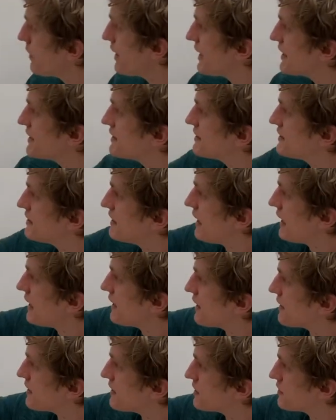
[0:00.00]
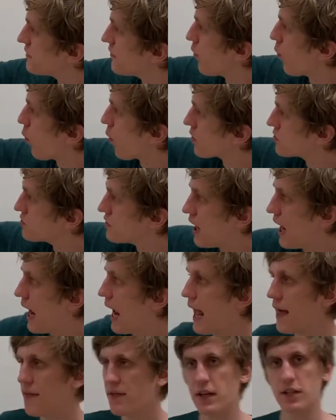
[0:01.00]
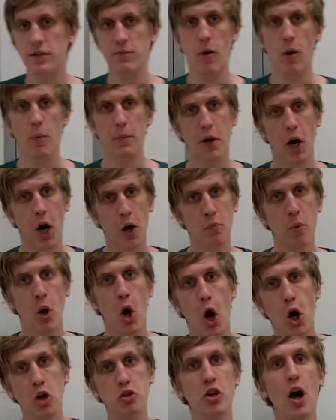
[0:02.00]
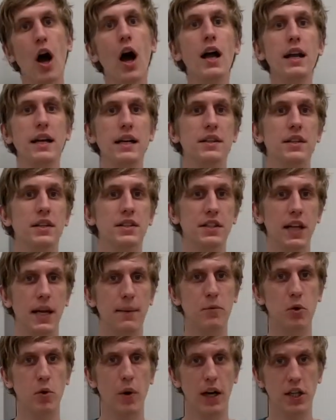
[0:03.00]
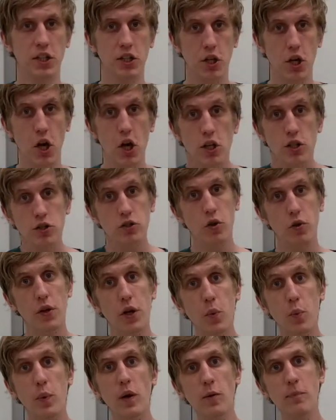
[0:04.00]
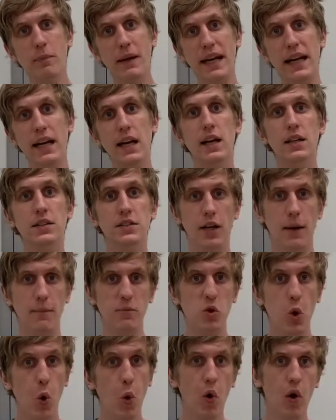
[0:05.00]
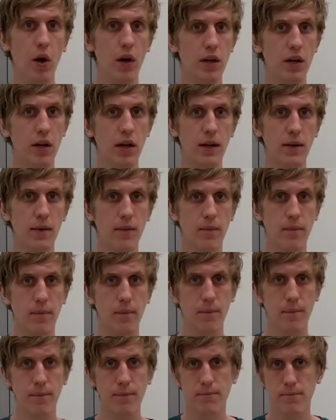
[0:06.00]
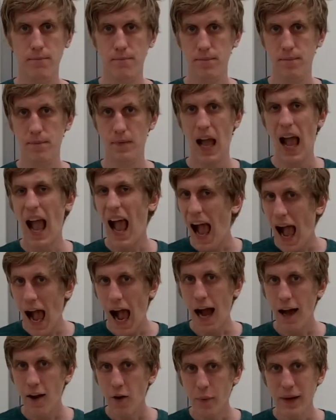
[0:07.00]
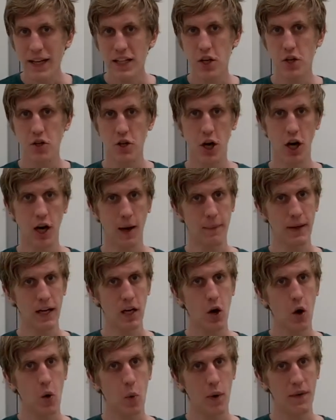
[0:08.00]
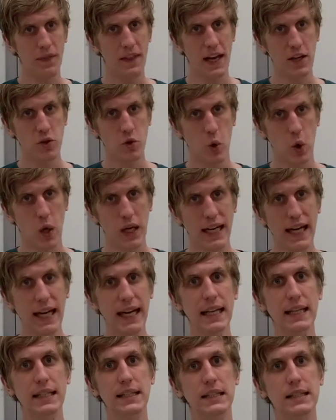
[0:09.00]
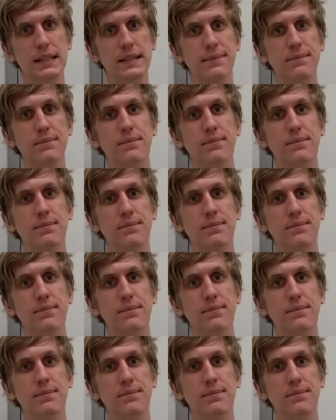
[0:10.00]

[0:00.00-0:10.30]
we can see that this force and this moment arm are not in the same direction, so there will be some torque. How do we determine what that torque is?